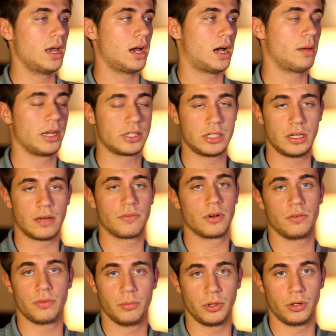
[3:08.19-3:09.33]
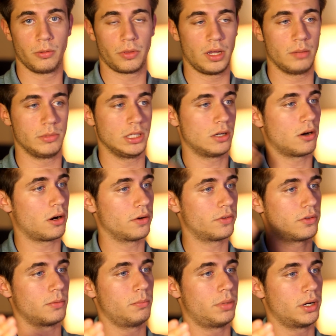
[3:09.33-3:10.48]
I'm actually not very familiar with AMD cards,
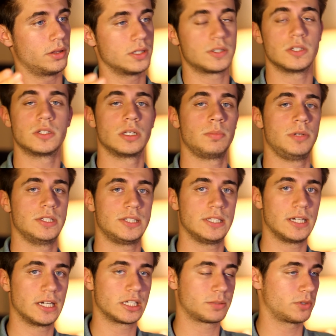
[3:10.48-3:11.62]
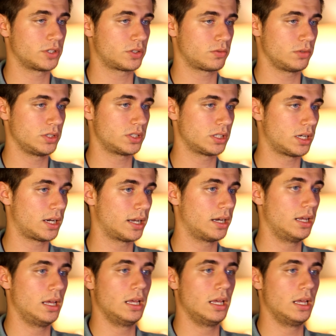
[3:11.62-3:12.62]
but this is a PCI Express 3 slot,